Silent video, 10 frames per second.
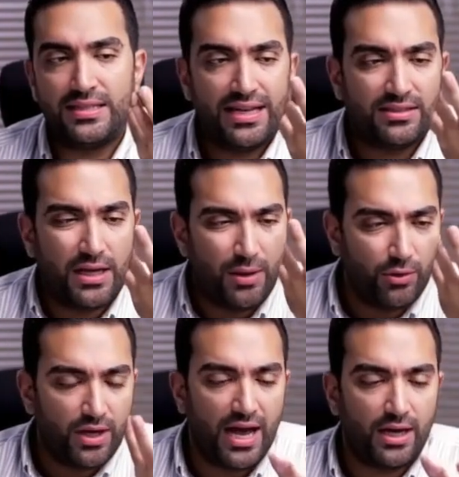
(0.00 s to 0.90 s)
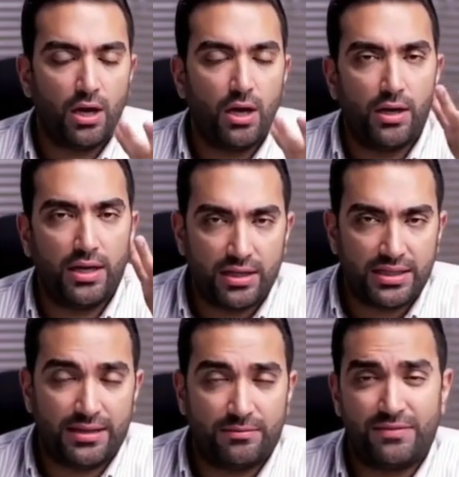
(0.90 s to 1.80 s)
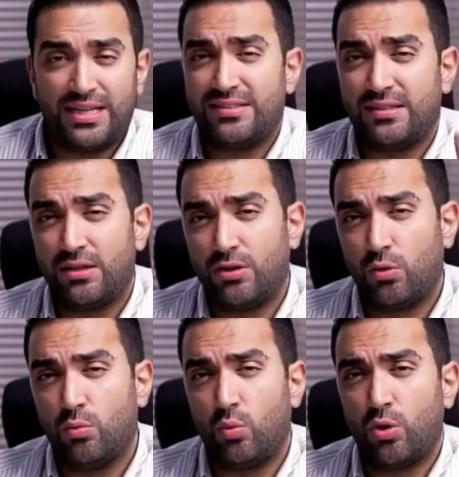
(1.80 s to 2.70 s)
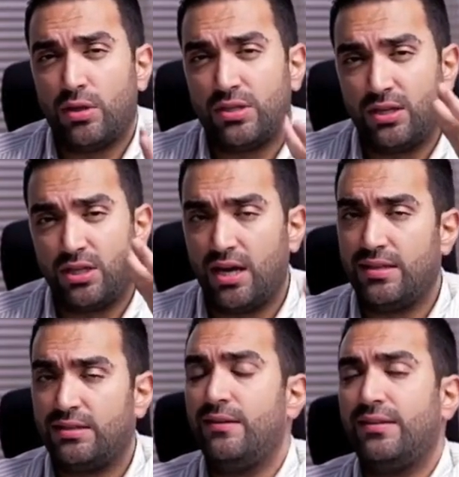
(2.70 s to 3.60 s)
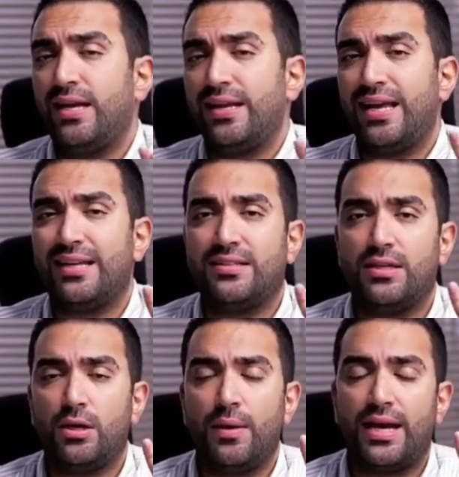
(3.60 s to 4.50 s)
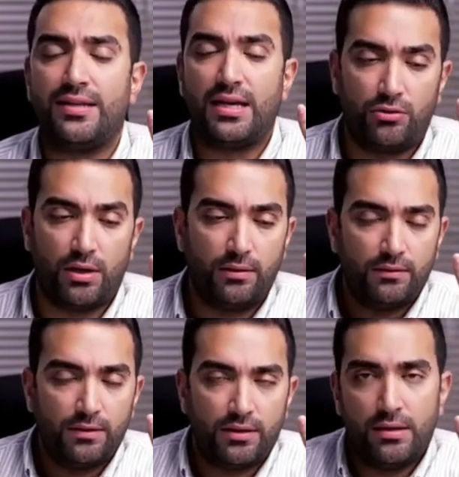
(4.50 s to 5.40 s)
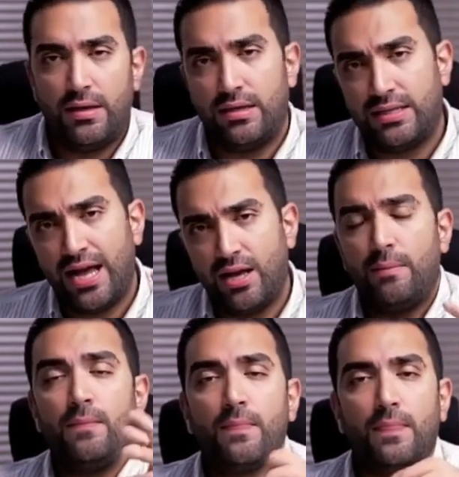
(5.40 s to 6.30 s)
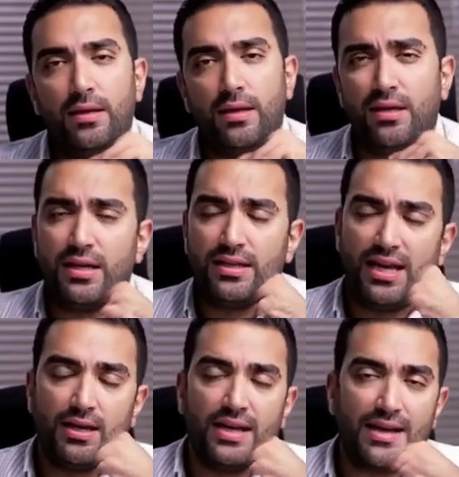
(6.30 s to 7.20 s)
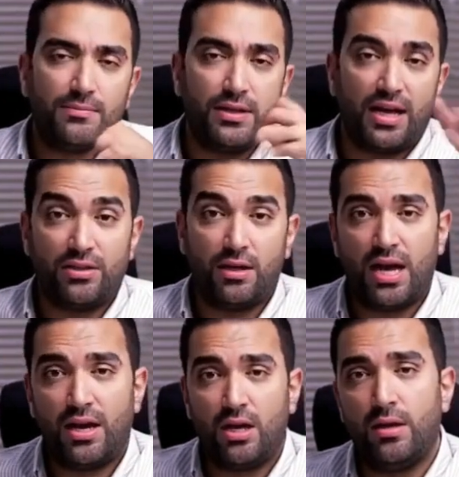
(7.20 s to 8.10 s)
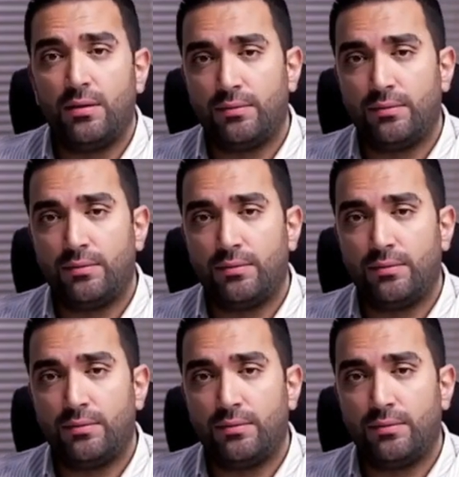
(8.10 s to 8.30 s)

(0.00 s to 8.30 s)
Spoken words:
has come on IR, invested, worked a lot, done SEO, etc. Now, it cannot advertise on IR.